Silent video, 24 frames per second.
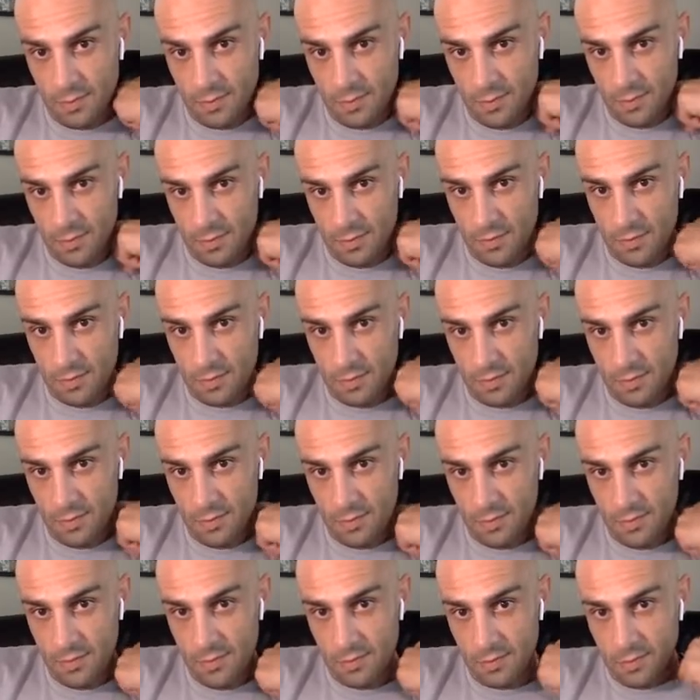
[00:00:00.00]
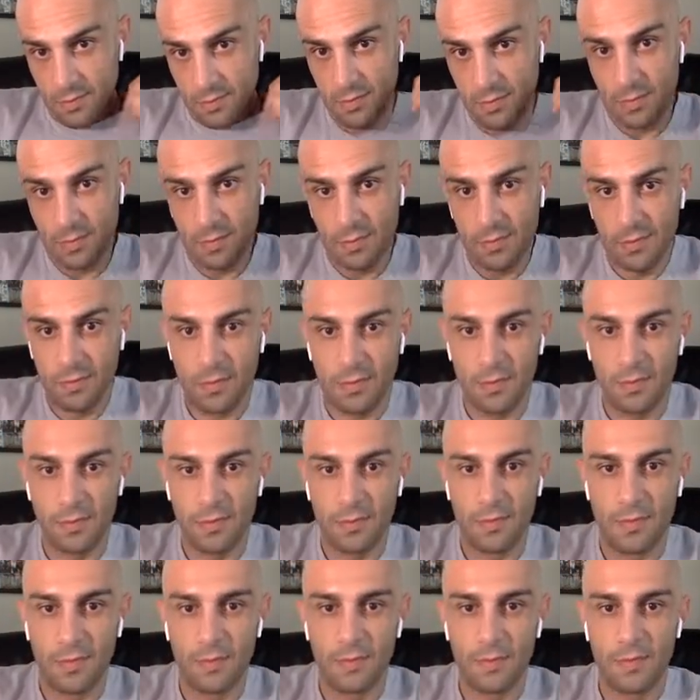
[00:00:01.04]

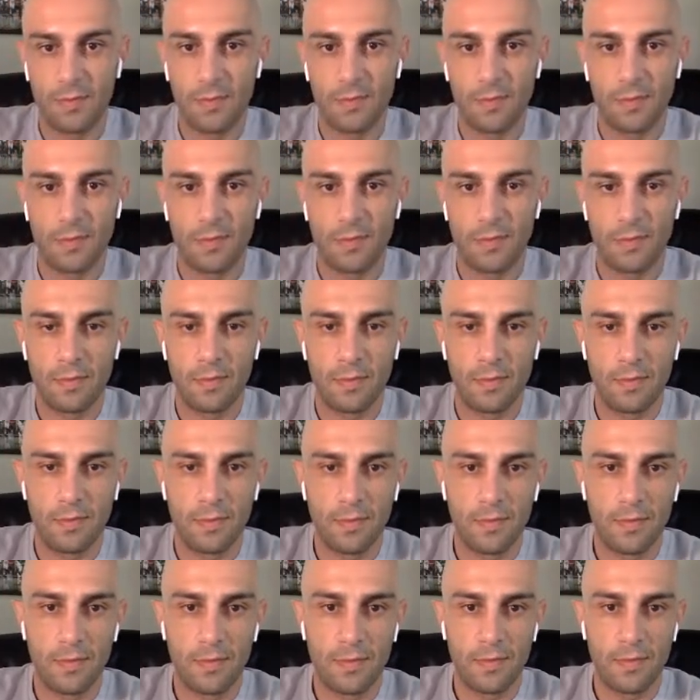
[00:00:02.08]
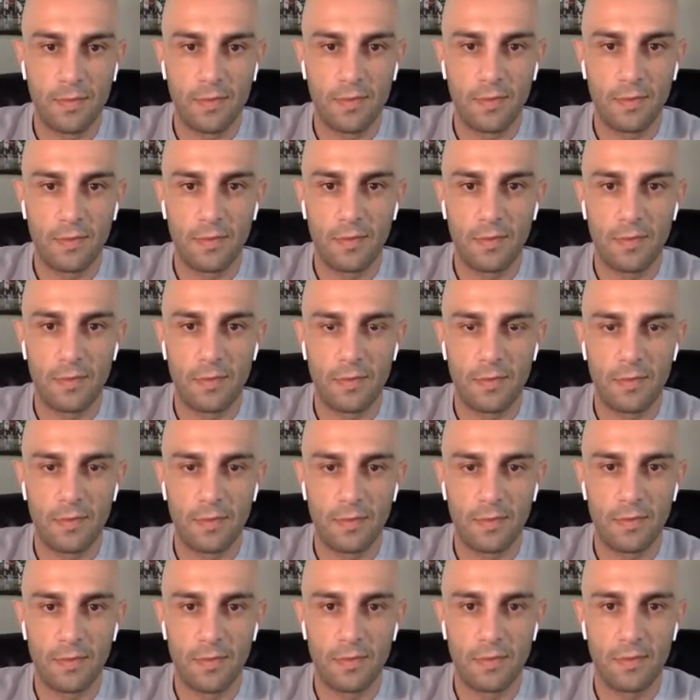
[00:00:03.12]

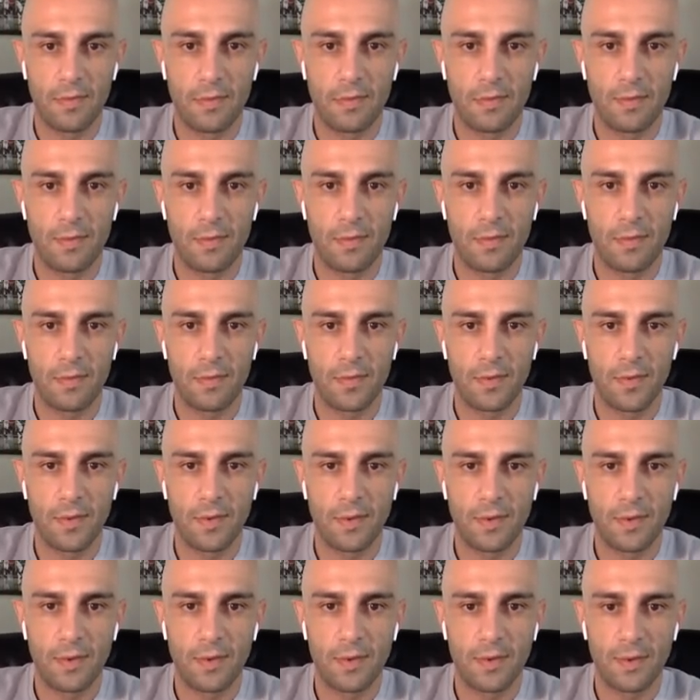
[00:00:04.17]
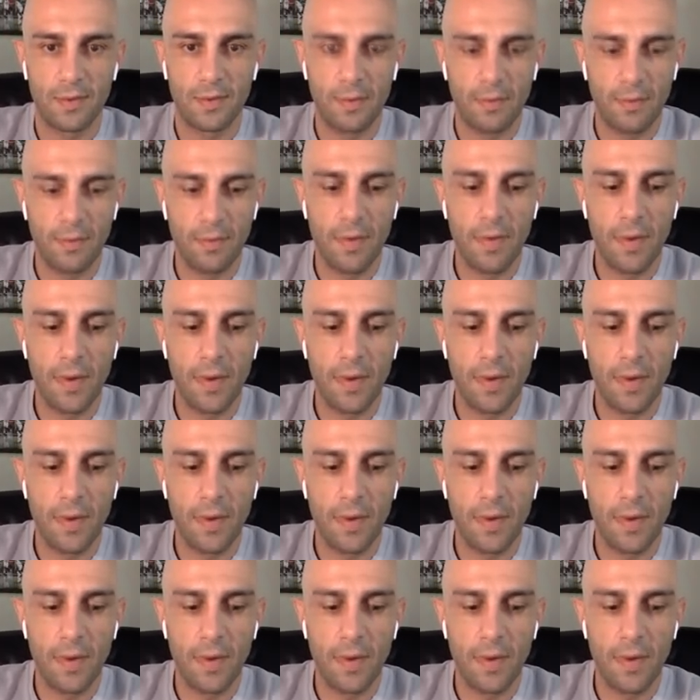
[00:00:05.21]
(not speaking)